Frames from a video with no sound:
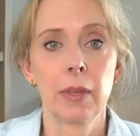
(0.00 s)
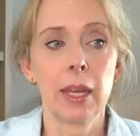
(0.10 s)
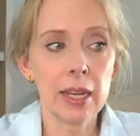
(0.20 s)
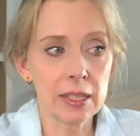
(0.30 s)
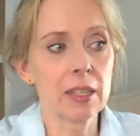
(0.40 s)

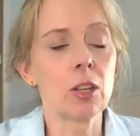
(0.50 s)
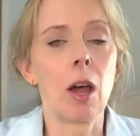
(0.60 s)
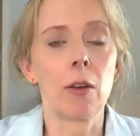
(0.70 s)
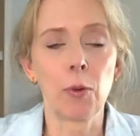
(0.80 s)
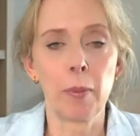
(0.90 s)
Is this
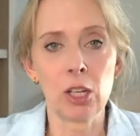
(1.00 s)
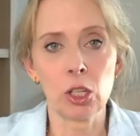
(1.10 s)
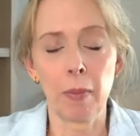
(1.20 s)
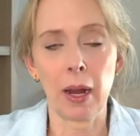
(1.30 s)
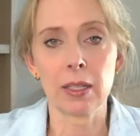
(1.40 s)

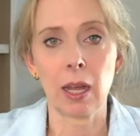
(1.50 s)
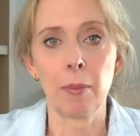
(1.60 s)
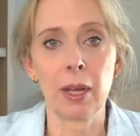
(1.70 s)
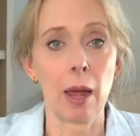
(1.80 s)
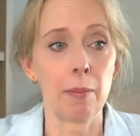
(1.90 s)
confirmation bias
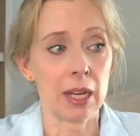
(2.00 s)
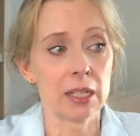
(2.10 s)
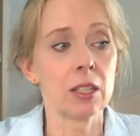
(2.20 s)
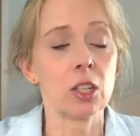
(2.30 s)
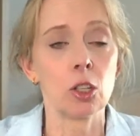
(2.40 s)
coming at me?
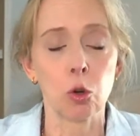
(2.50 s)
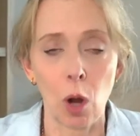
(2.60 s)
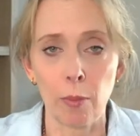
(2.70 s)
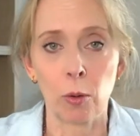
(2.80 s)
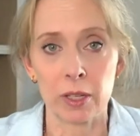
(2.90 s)
Is this a
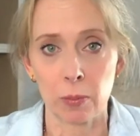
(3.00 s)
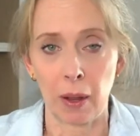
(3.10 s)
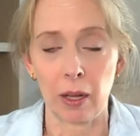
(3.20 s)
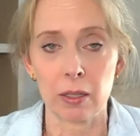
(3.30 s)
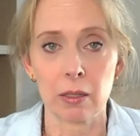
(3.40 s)
trauma
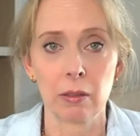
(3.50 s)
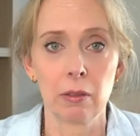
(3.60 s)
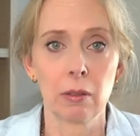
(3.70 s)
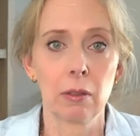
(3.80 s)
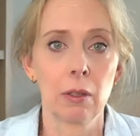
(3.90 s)
response?
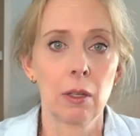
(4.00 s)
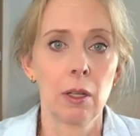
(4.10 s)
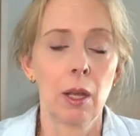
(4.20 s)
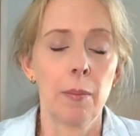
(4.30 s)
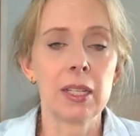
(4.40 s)

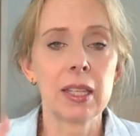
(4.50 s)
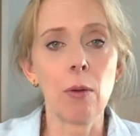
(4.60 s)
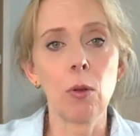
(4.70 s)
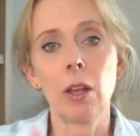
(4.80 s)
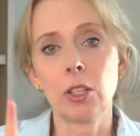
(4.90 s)
Because
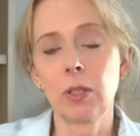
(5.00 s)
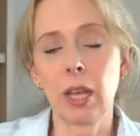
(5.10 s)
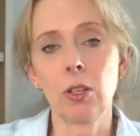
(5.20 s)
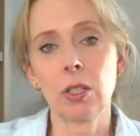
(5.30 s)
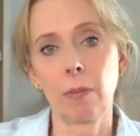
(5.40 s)
that will also
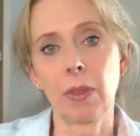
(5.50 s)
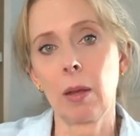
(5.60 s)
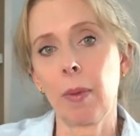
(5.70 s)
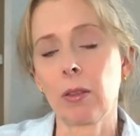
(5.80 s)
tell you something about the